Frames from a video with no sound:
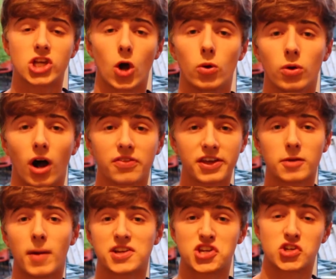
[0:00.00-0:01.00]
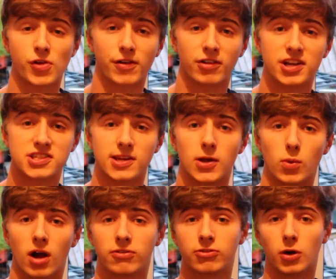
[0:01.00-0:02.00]
So I did a magic trick recently
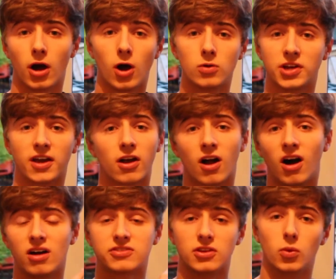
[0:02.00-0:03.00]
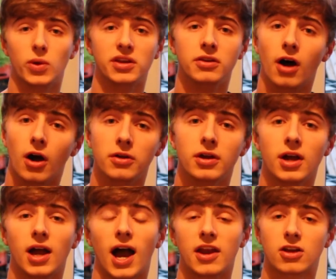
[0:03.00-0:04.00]
where I threw a whole deck of cards at the window
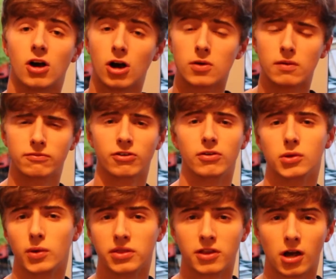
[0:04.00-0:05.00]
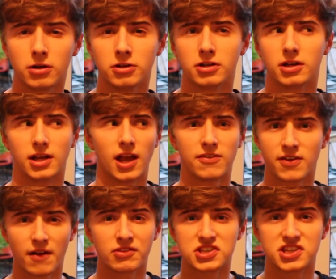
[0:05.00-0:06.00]
and a card went through the window if you
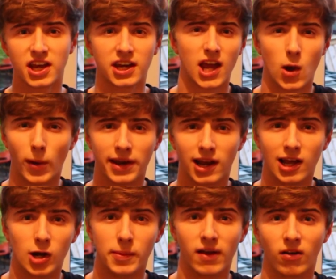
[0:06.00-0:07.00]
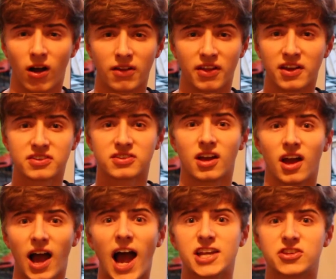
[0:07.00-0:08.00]
haven't seen it, it went a little bit like this.
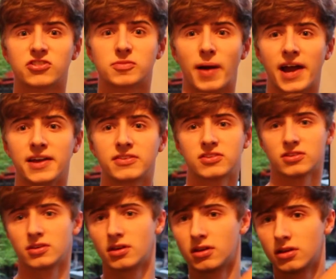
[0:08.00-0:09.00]
Ace of spades.